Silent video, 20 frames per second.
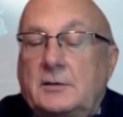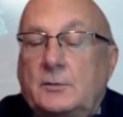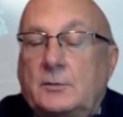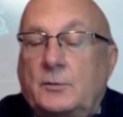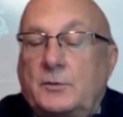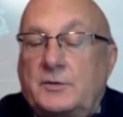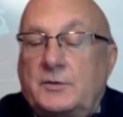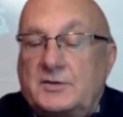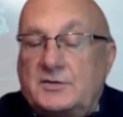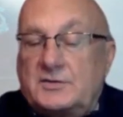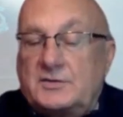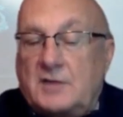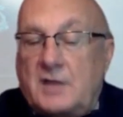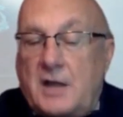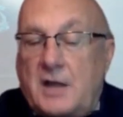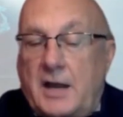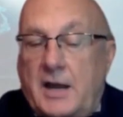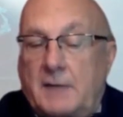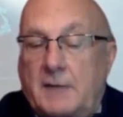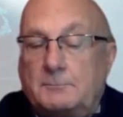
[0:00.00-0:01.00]
with this
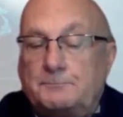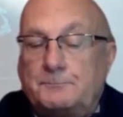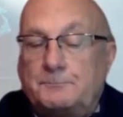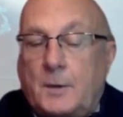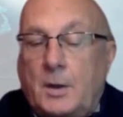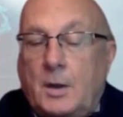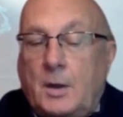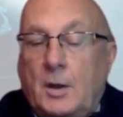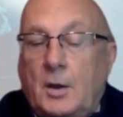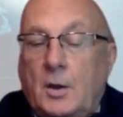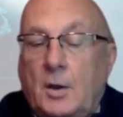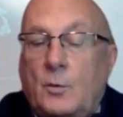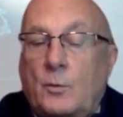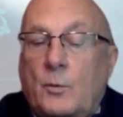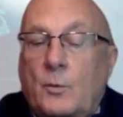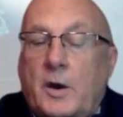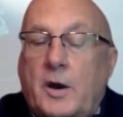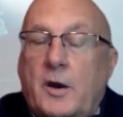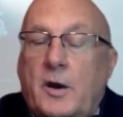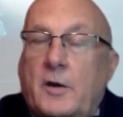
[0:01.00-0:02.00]
client,
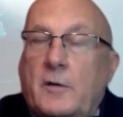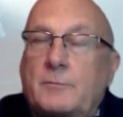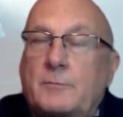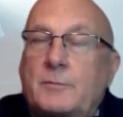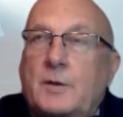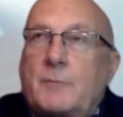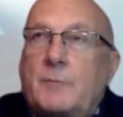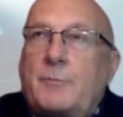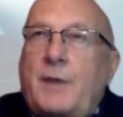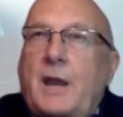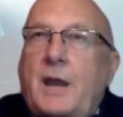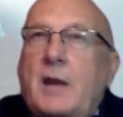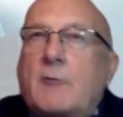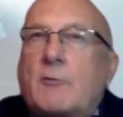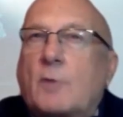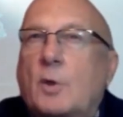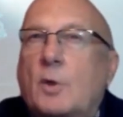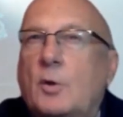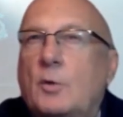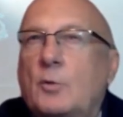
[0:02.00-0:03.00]
where a
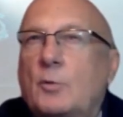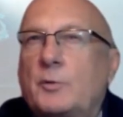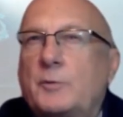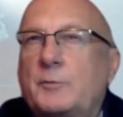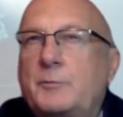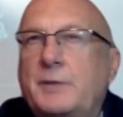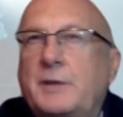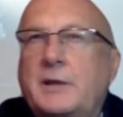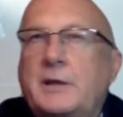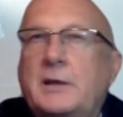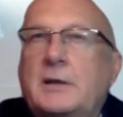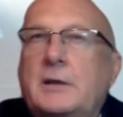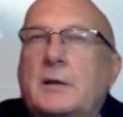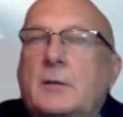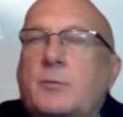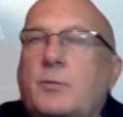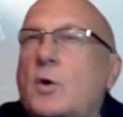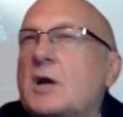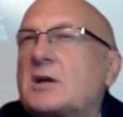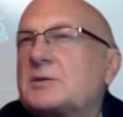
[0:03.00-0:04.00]
payroll would be
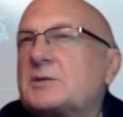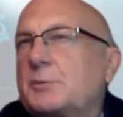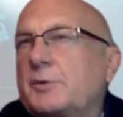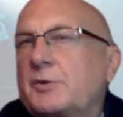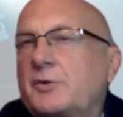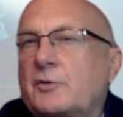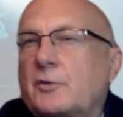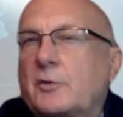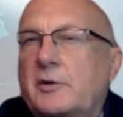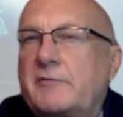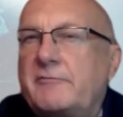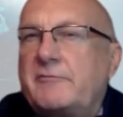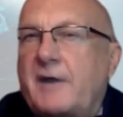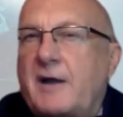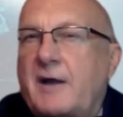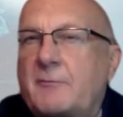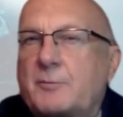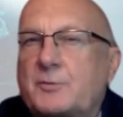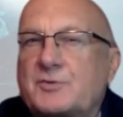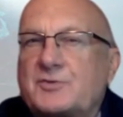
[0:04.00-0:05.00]
approximately
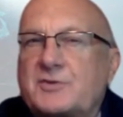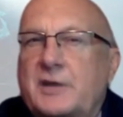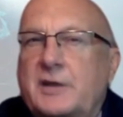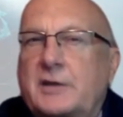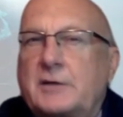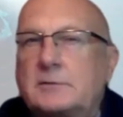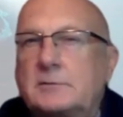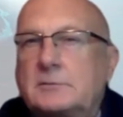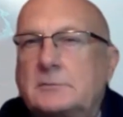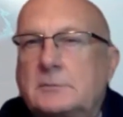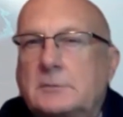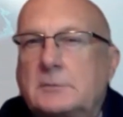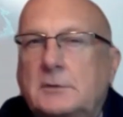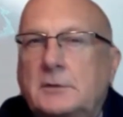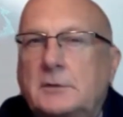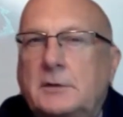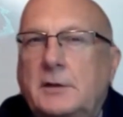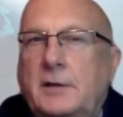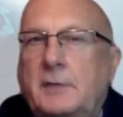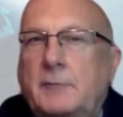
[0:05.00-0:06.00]
35%
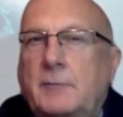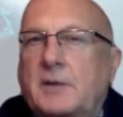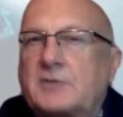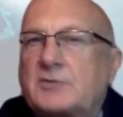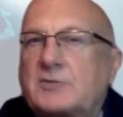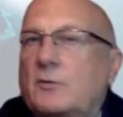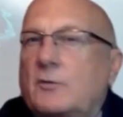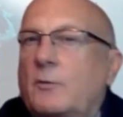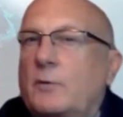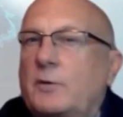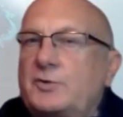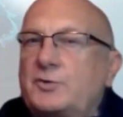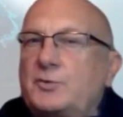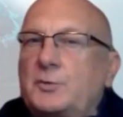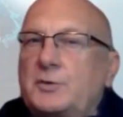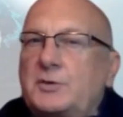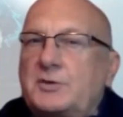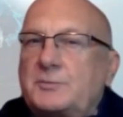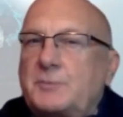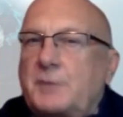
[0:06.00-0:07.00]
in Mexico, what you would
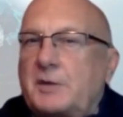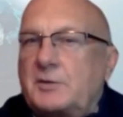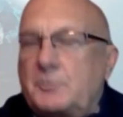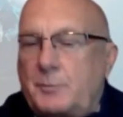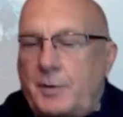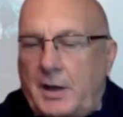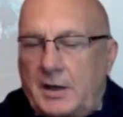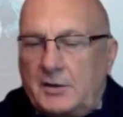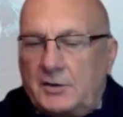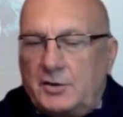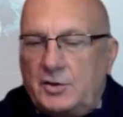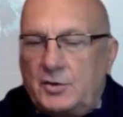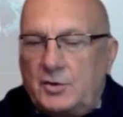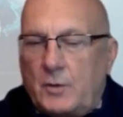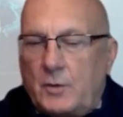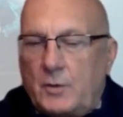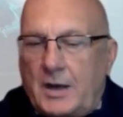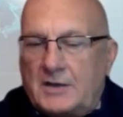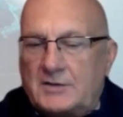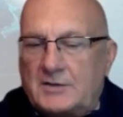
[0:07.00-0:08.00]
expect to pay in the
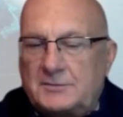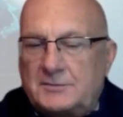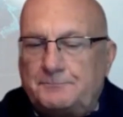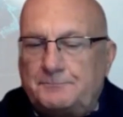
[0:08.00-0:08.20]
US.